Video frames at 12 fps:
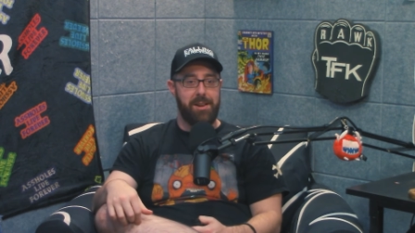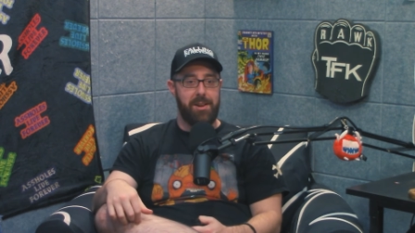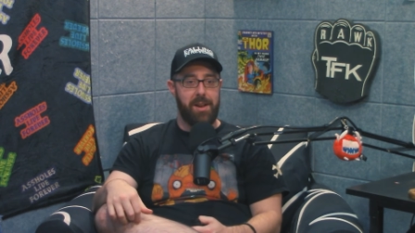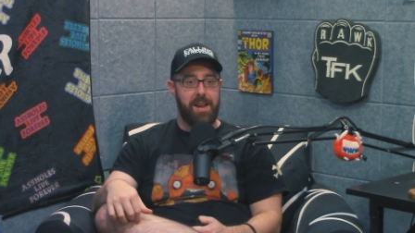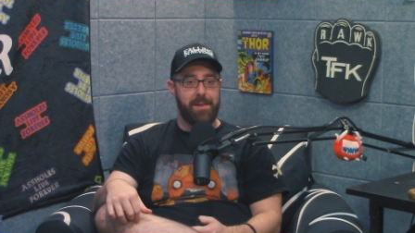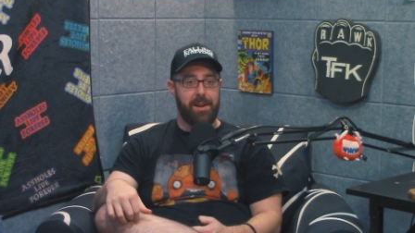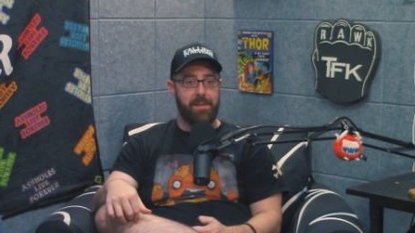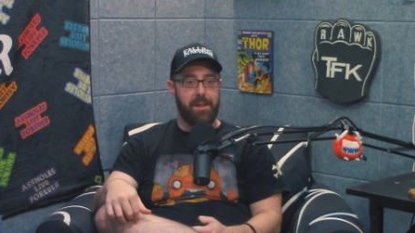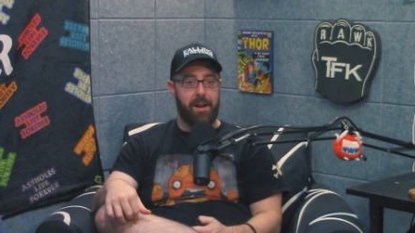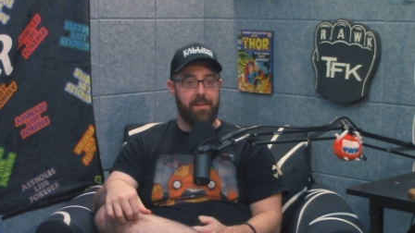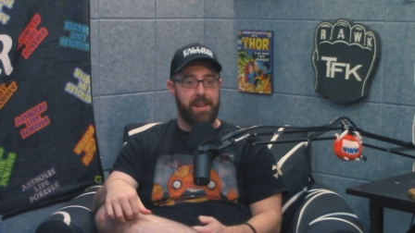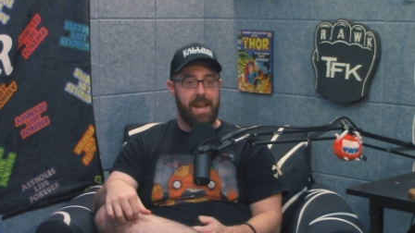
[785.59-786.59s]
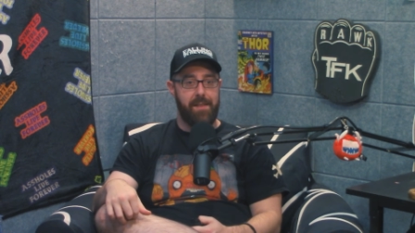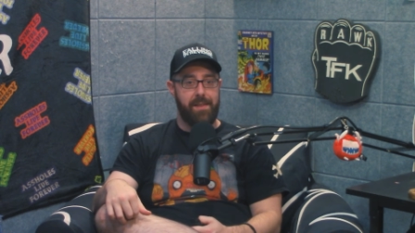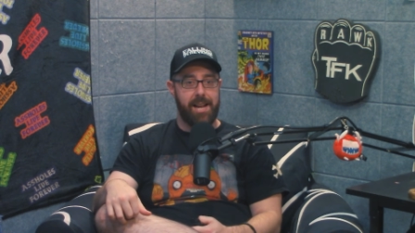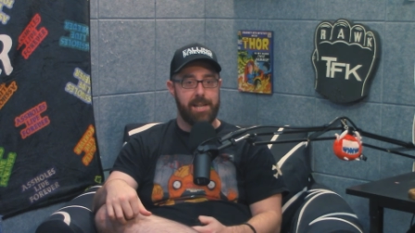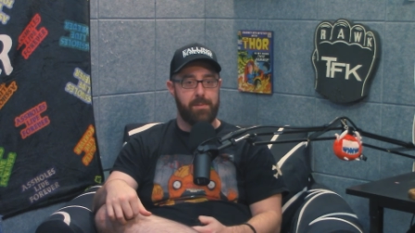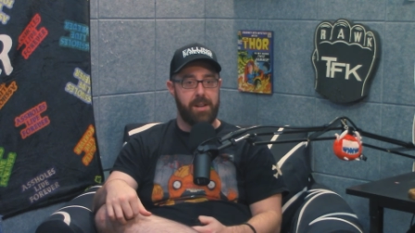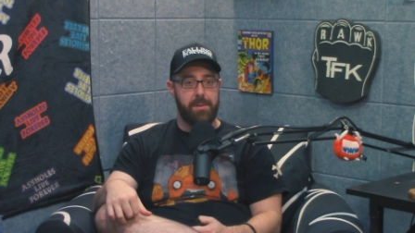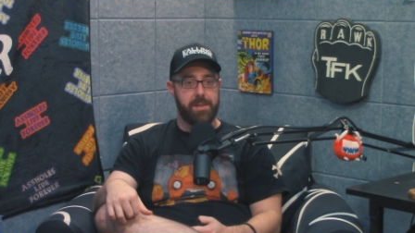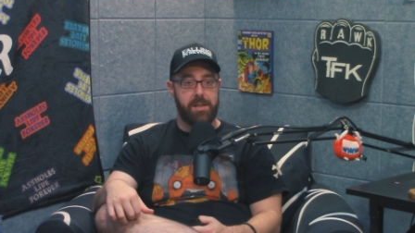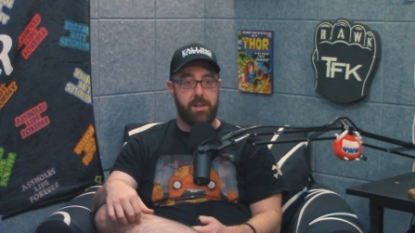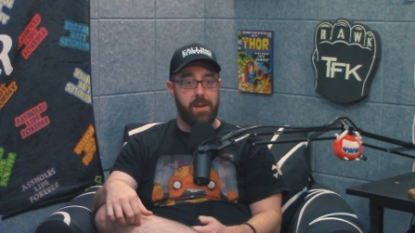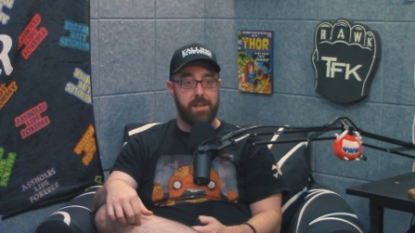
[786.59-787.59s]
you know even on the on the cave casper he was
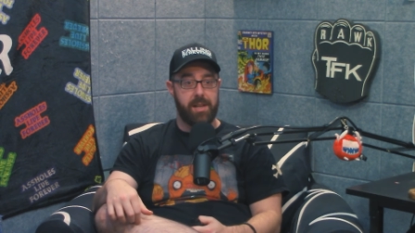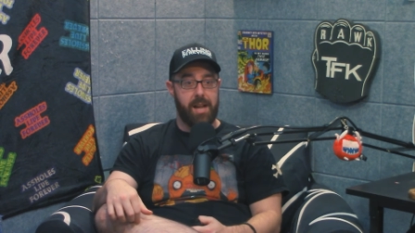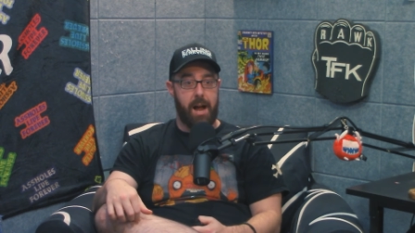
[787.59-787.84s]
like dude he's like